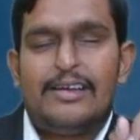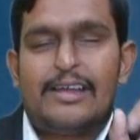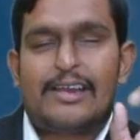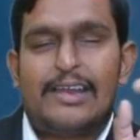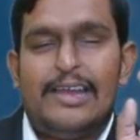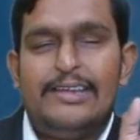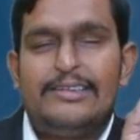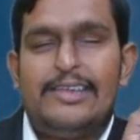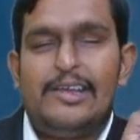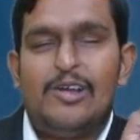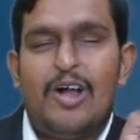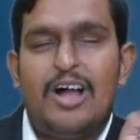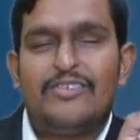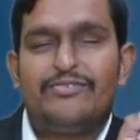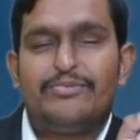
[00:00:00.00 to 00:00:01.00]
renting
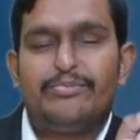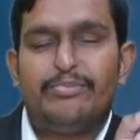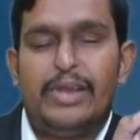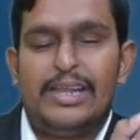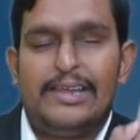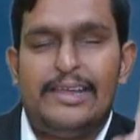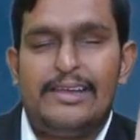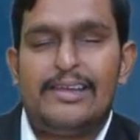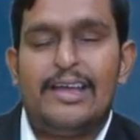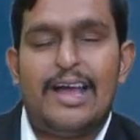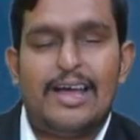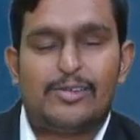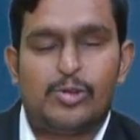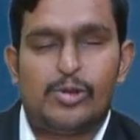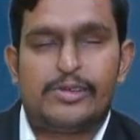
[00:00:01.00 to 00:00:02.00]
of building
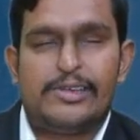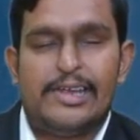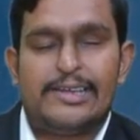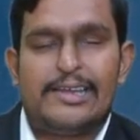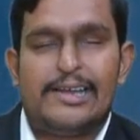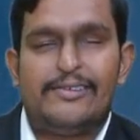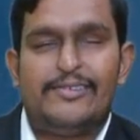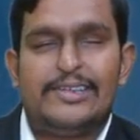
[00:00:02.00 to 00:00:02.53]
associated